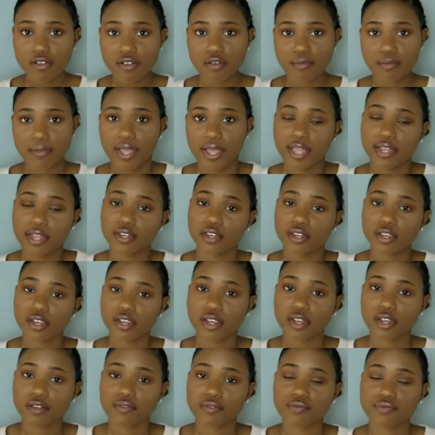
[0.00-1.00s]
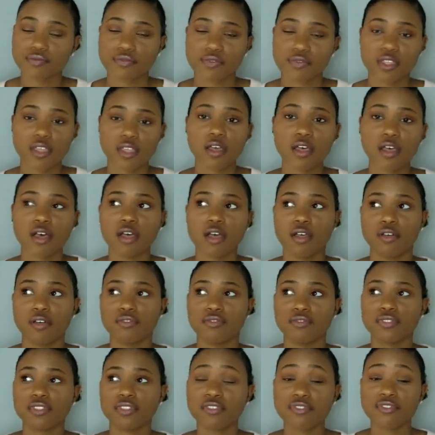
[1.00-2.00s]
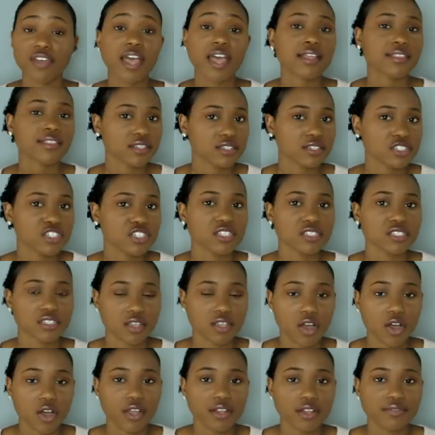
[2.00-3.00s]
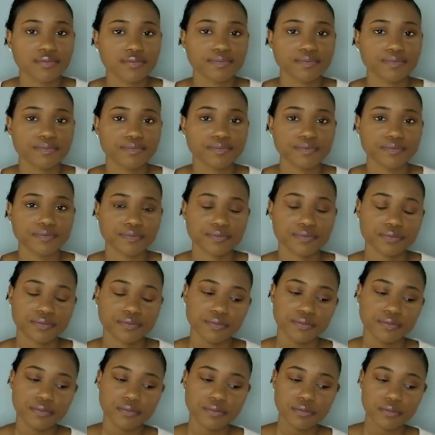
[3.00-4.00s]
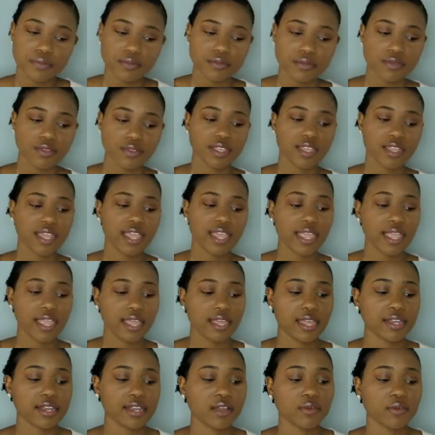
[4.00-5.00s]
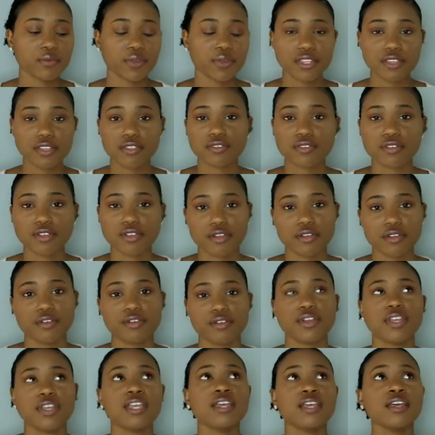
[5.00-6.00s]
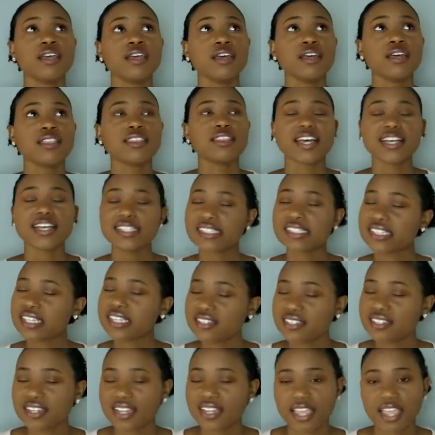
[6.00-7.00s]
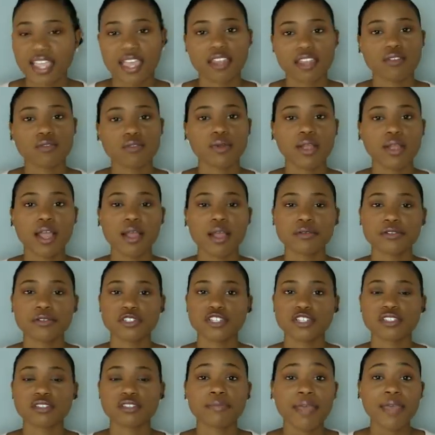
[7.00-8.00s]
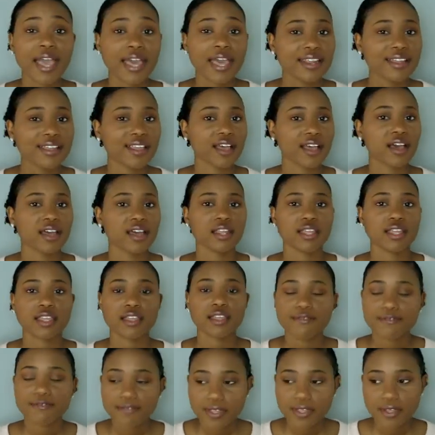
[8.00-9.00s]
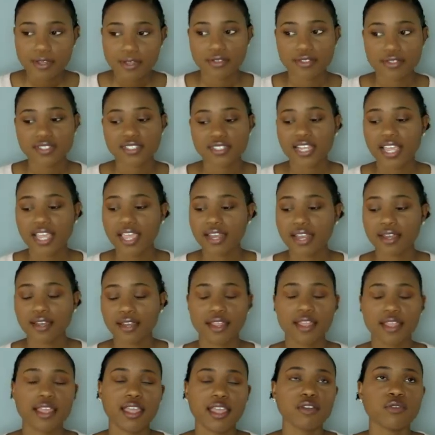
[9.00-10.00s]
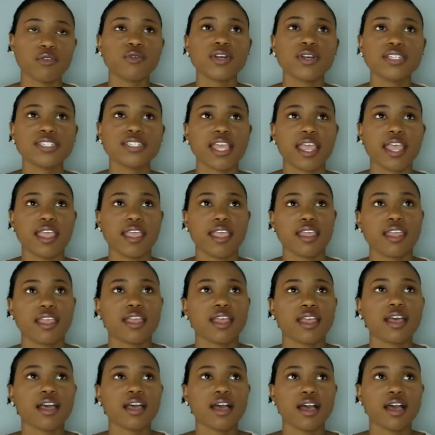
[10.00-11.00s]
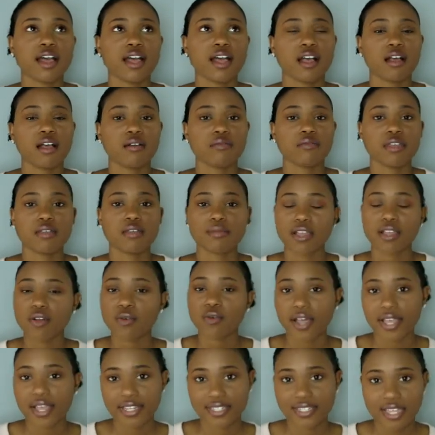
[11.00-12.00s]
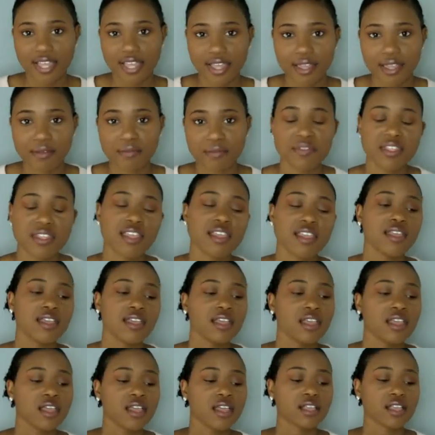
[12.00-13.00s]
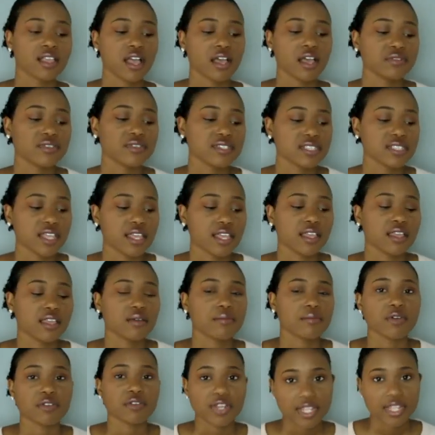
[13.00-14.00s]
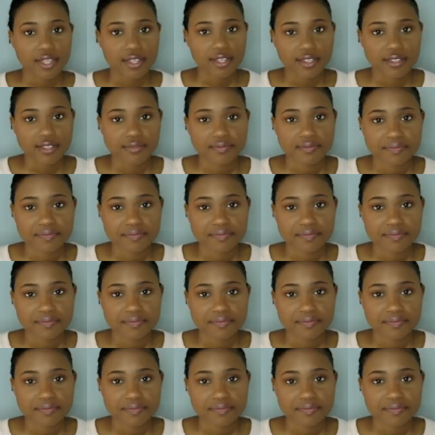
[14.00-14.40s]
reminder of the fact that she's gone. And I went through that season again where I was just mad at God and confused. And one day, in my quiet time, God was like, Monique,